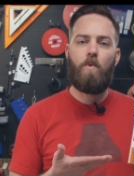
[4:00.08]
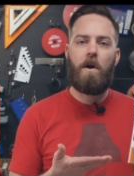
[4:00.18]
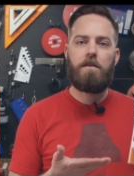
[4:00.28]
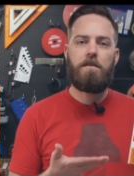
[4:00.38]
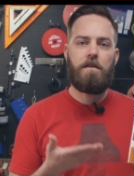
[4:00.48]

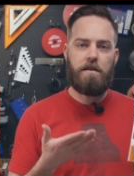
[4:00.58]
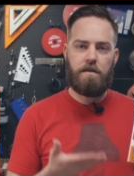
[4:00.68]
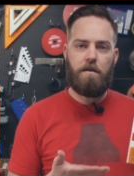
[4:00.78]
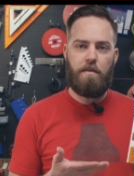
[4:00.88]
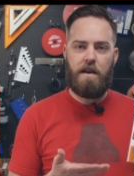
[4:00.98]
one is
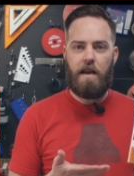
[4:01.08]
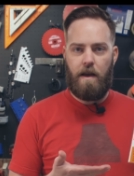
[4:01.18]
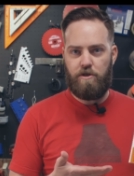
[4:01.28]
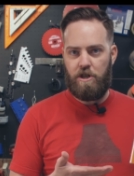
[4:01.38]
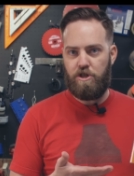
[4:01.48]
gonna be a
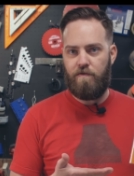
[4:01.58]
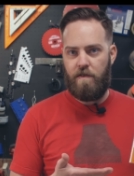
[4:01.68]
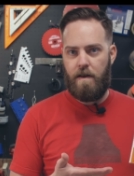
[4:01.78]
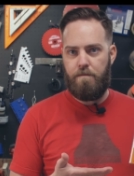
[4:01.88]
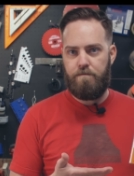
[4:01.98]
game changer
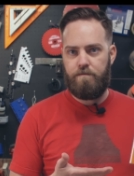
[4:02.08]
for them.